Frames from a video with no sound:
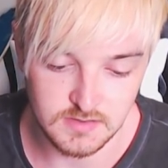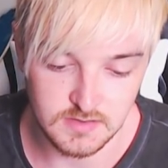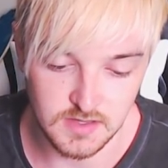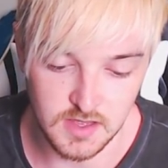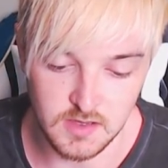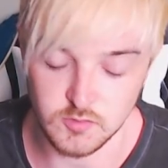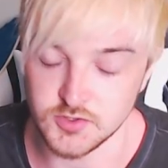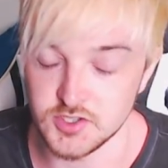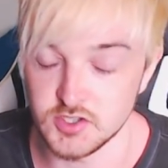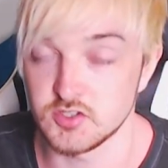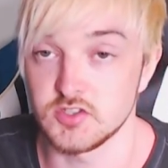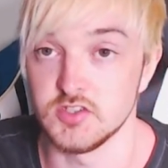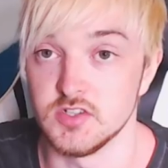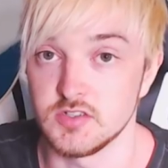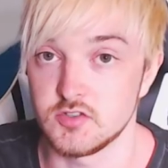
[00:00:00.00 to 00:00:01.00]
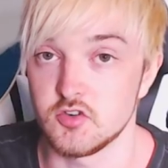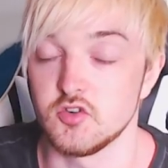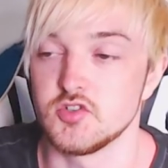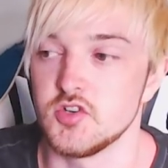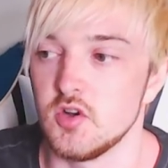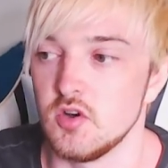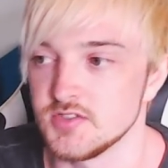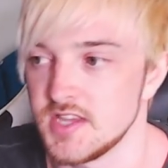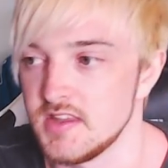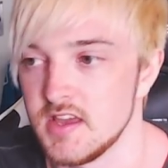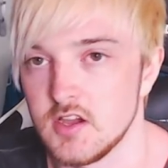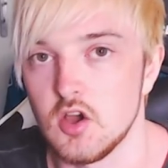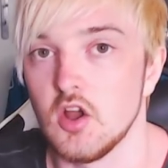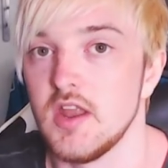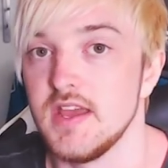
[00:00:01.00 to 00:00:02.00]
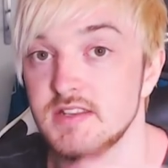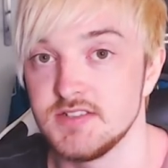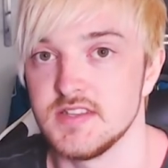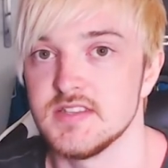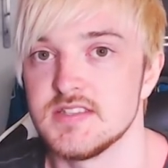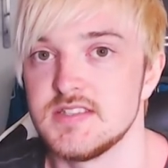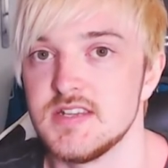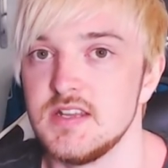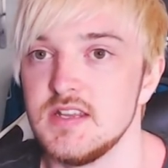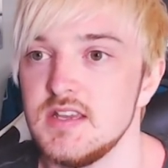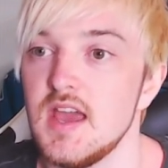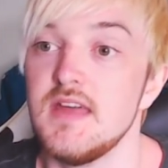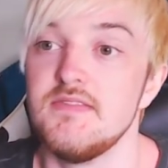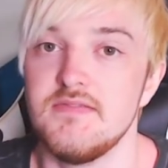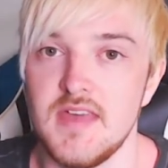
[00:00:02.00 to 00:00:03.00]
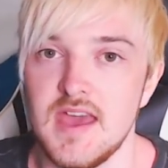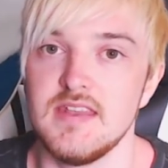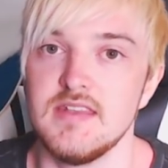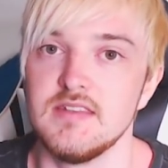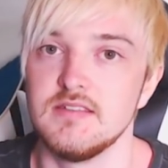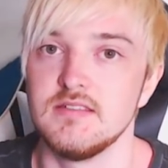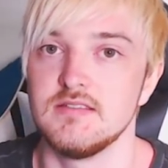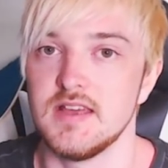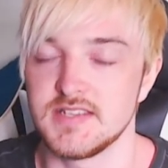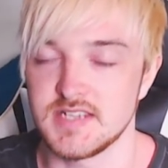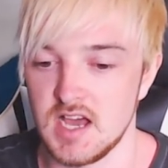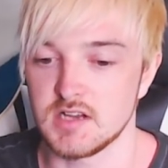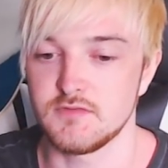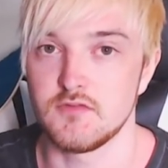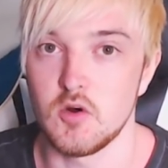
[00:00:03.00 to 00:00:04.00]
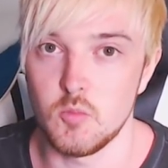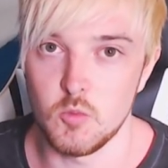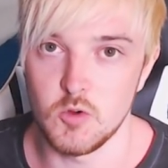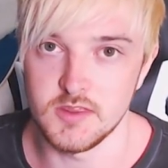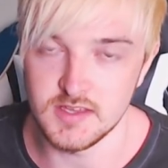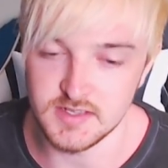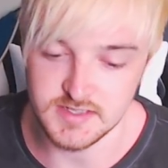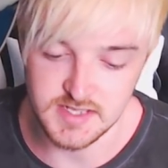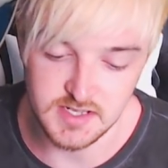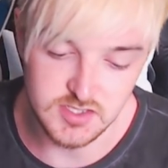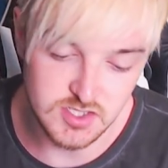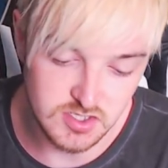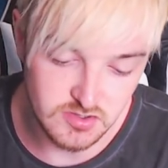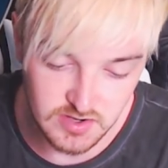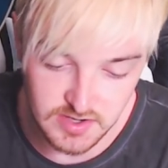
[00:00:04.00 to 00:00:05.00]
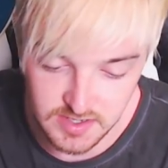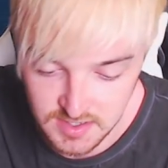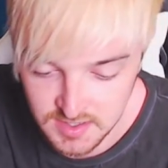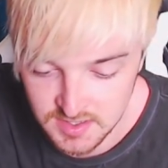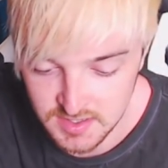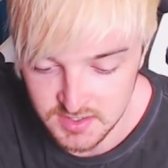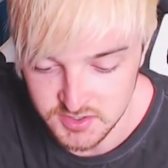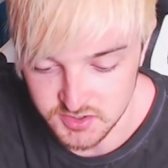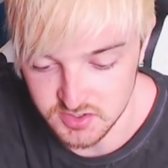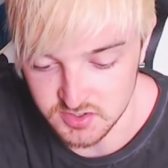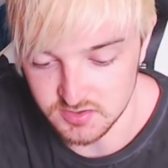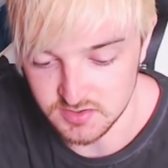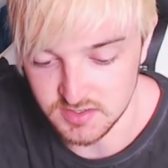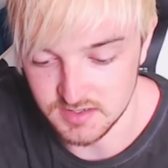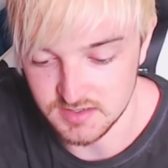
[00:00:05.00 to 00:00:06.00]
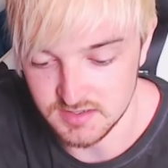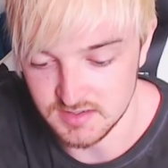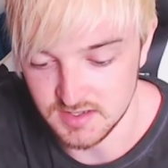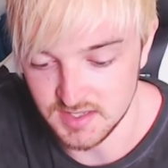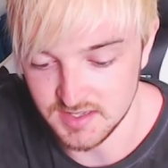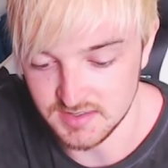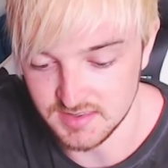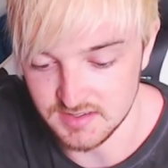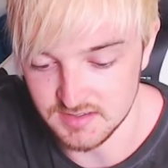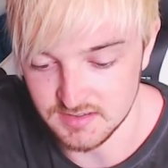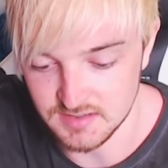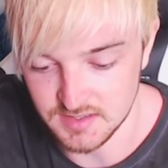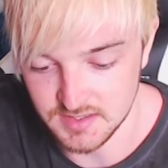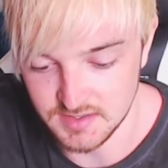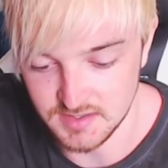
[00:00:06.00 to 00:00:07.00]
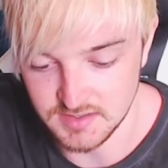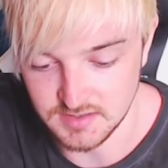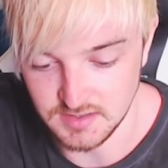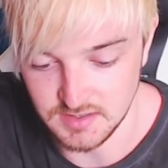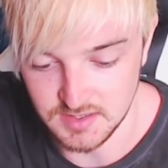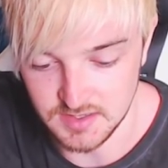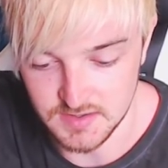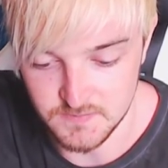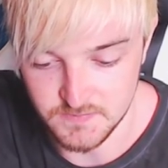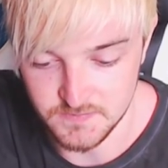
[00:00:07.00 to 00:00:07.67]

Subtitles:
Trojan horse that they got into the city and then attacked from within, essentially, right? So yeah, I like that little the